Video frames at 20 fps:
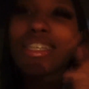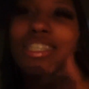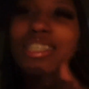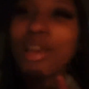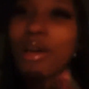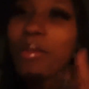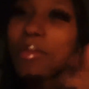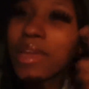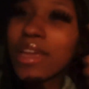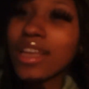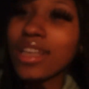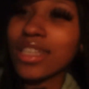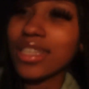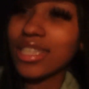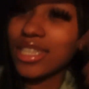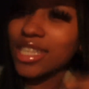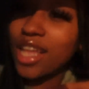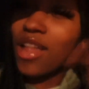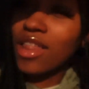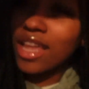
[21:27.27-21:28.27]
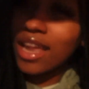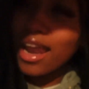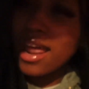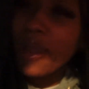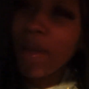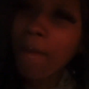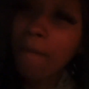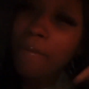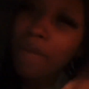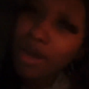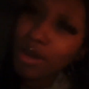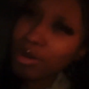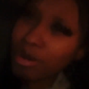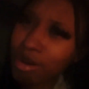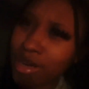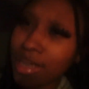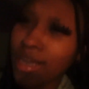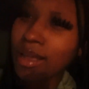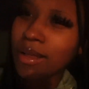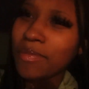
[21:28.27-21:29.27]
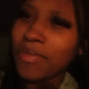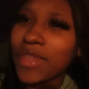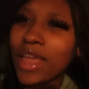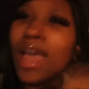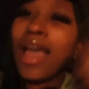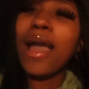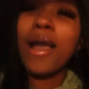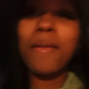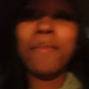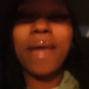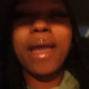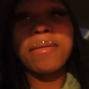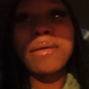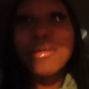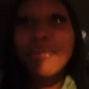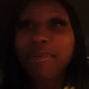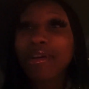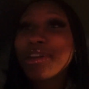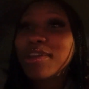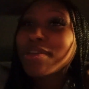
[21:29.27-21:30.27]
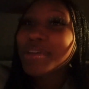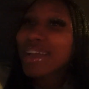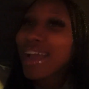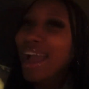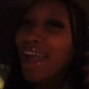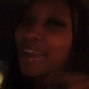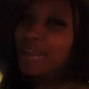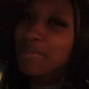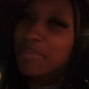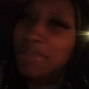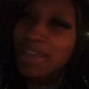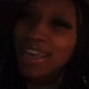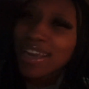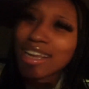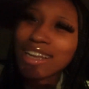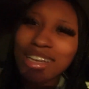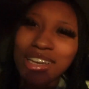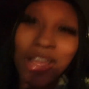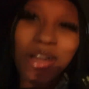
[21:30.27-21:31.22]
Show me your soul and I'm on. Baby, boy, you gotta be the